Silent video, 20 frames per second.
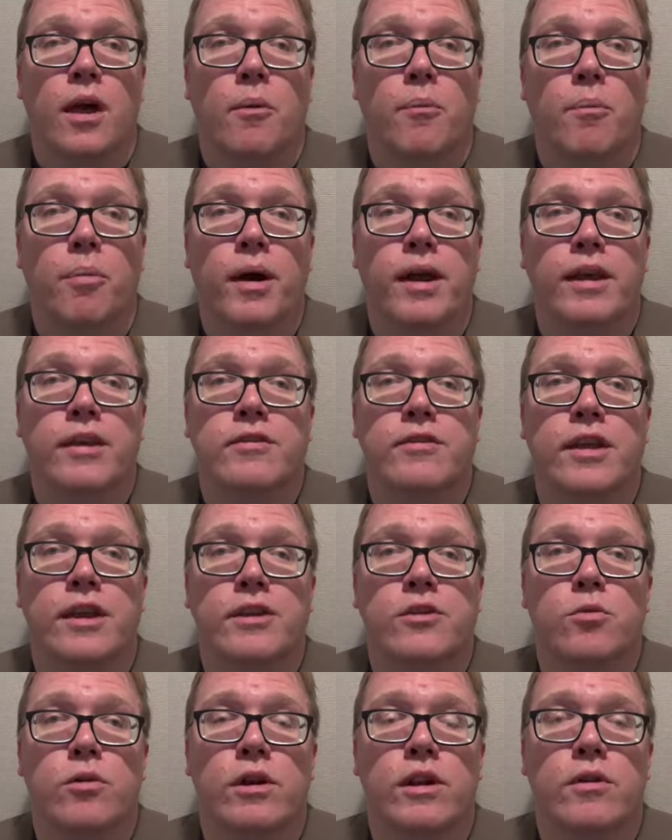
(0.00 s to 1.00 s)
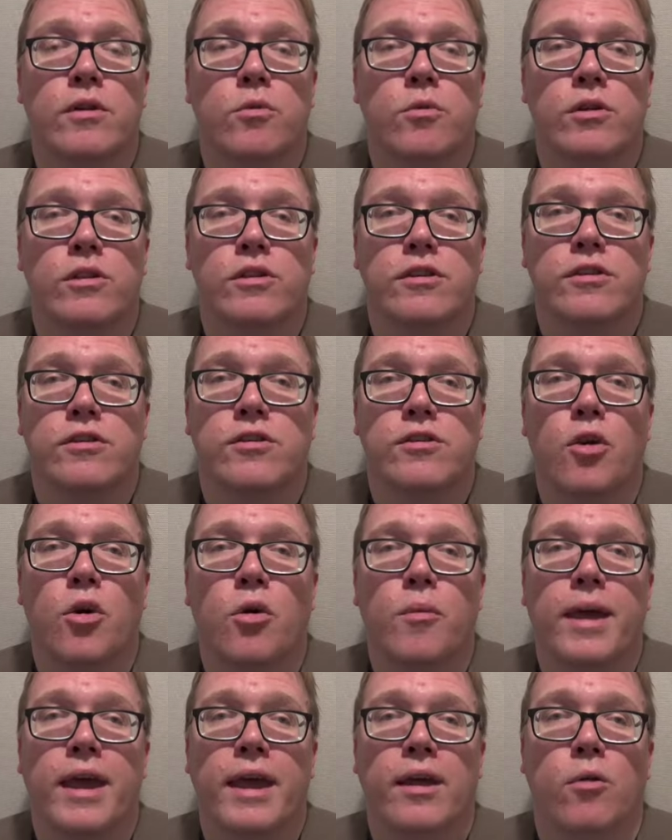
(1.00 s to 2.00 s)
But his next one with The
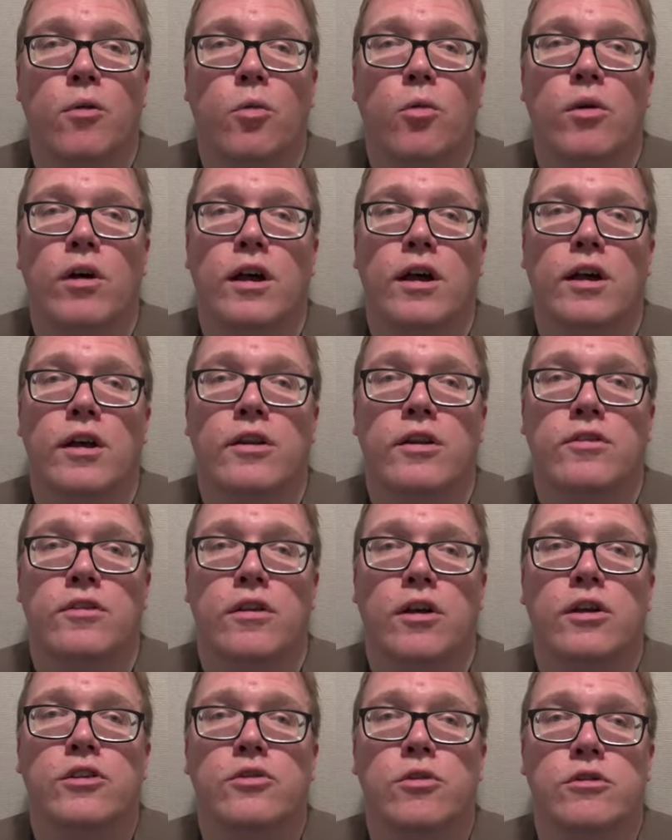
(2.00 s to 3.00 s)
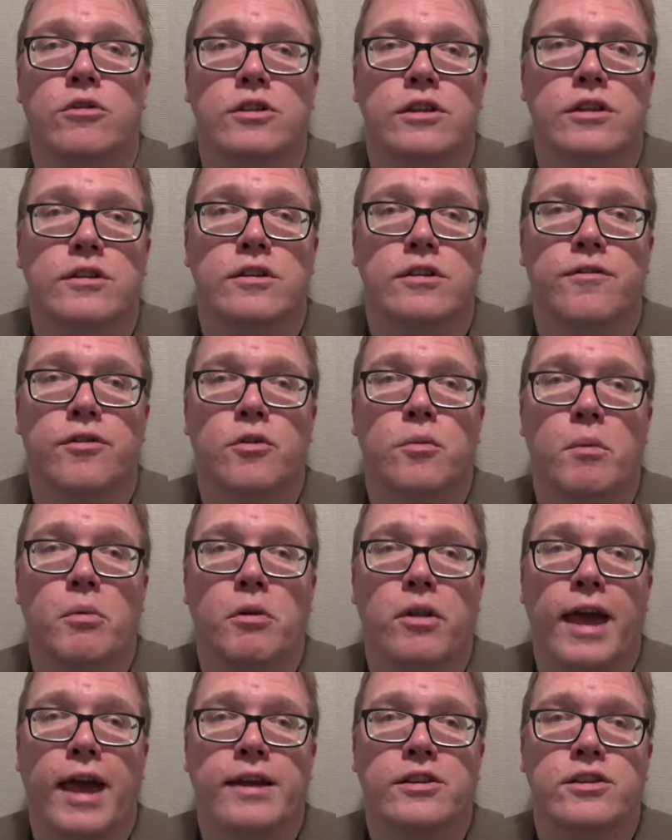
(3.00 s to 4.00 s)
Snowman was atrocious. If you
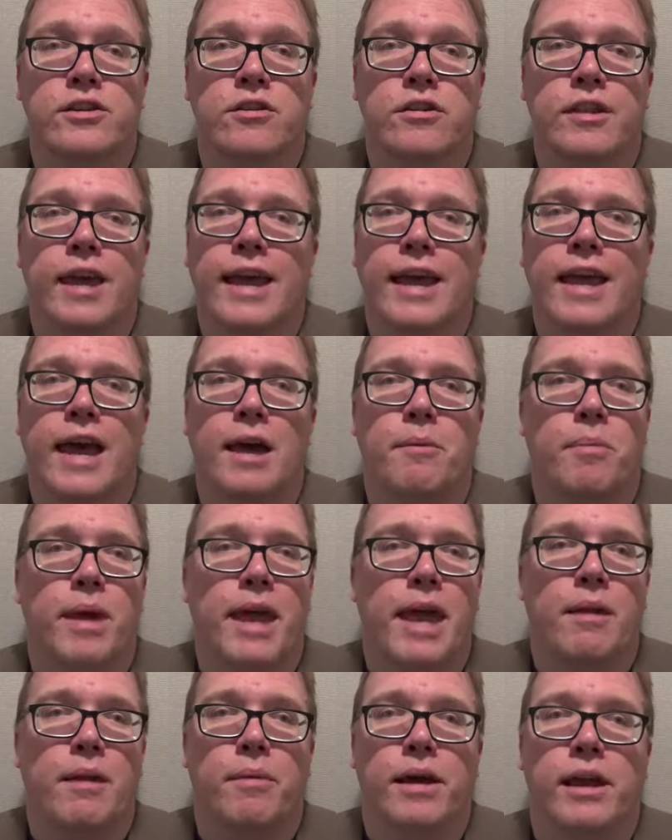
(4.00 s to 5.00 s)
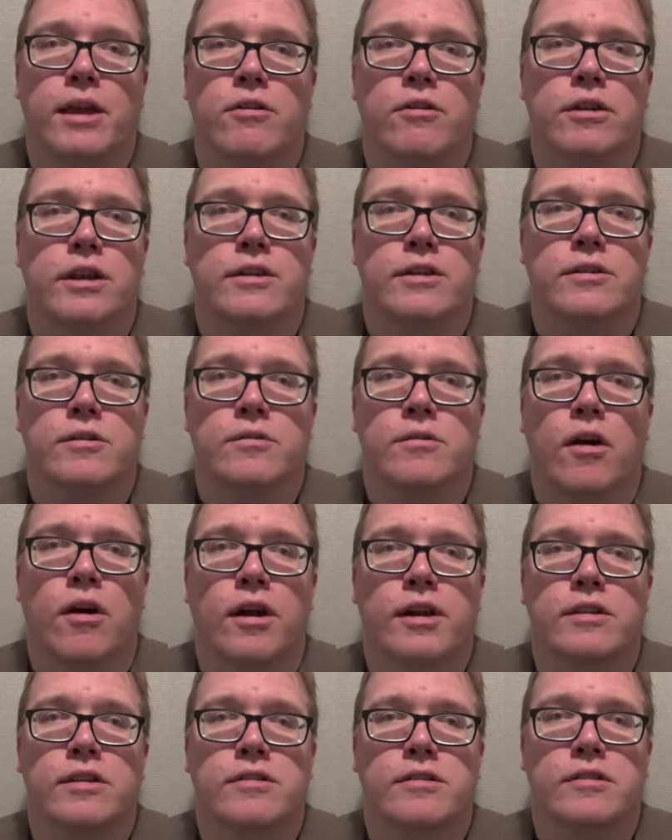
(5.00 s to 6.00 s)
remember last year, that got panned by critics and
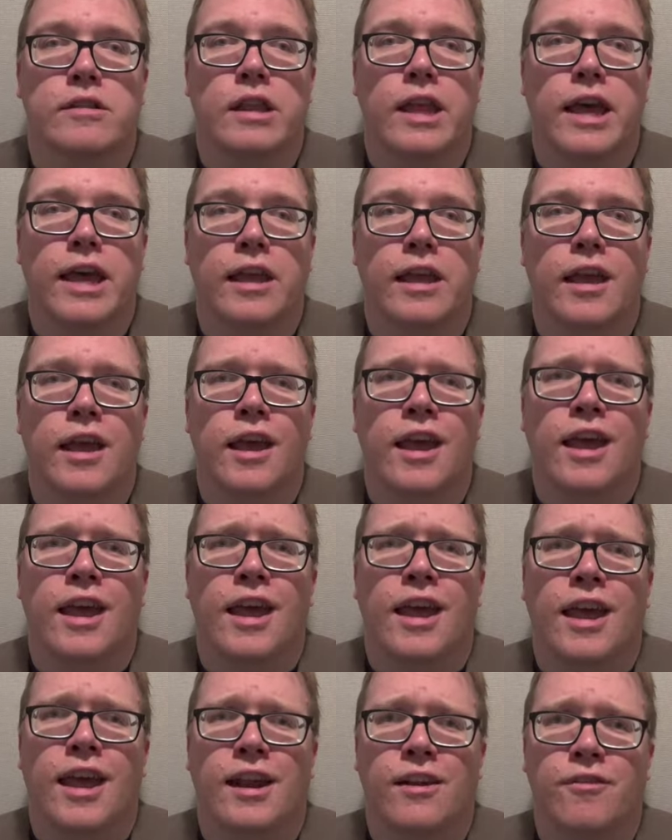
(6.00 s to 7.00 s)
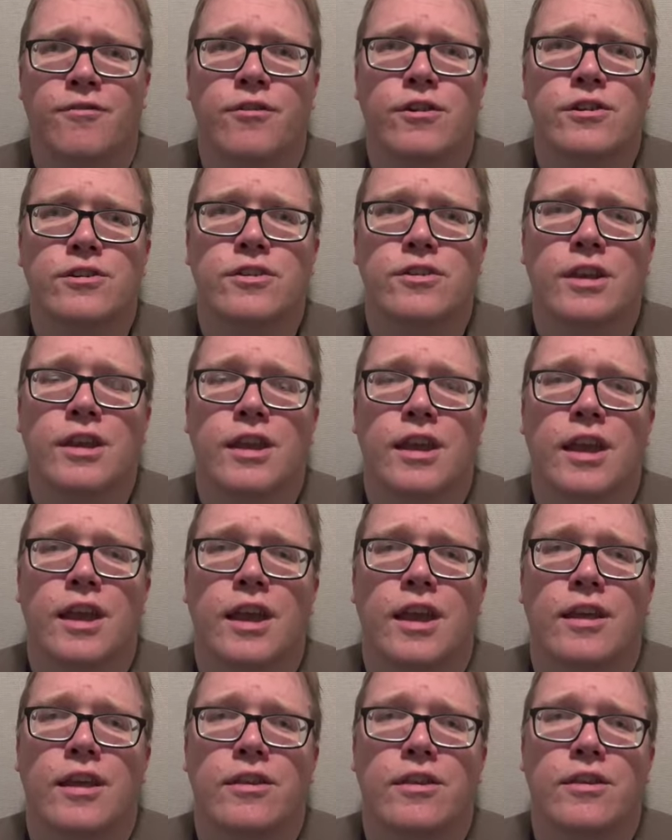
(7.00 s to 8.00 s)
audiences alike. And unfortunately,
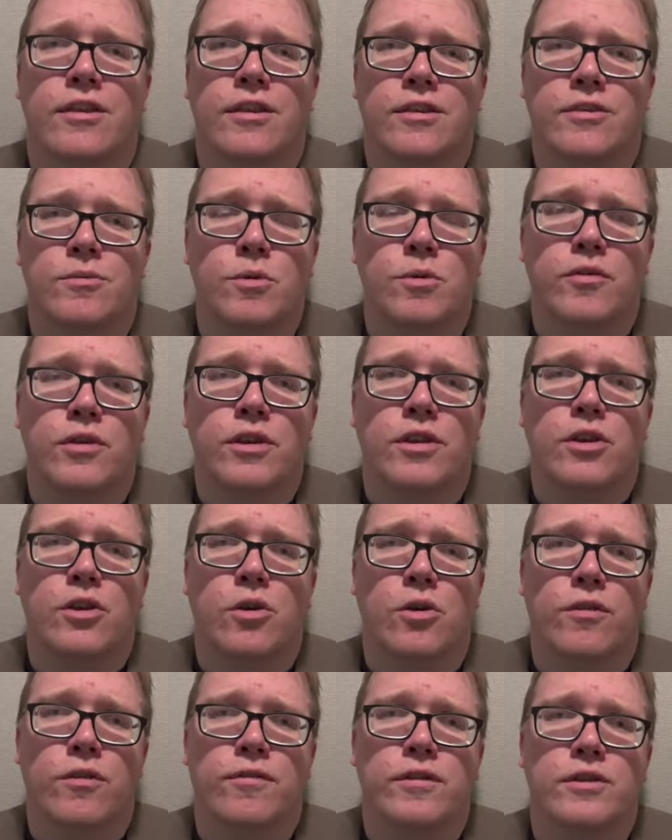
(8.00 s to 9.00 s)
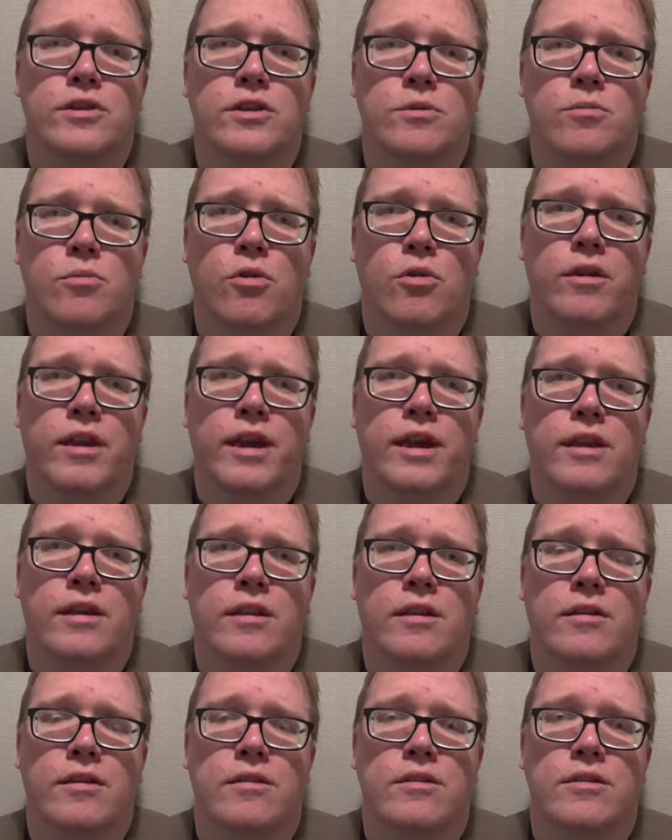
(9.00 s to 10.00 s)
this movie, The Goldfinch, is more
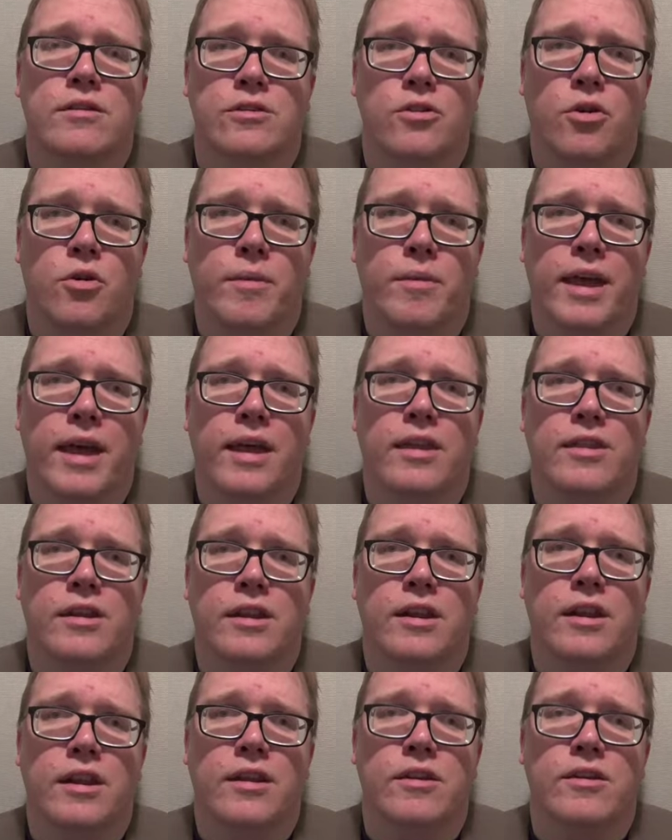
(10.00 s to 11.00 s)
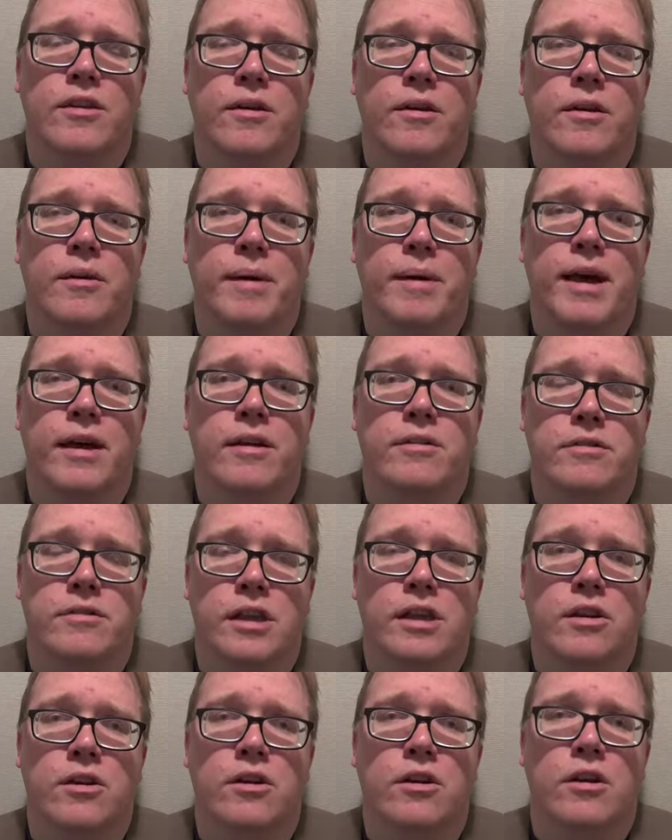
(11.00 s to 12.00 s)
like The Snowman than it is about
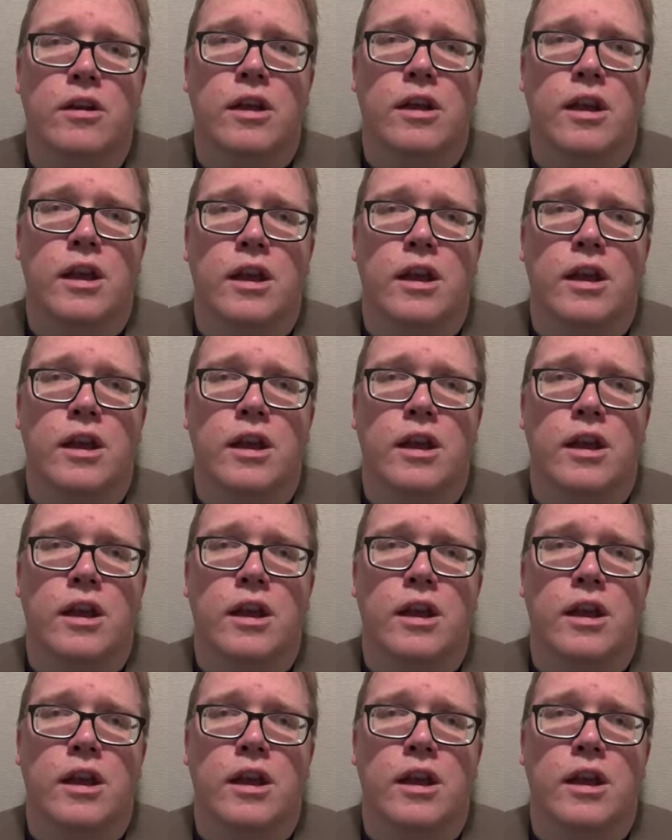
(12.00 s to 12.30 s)
Tinker.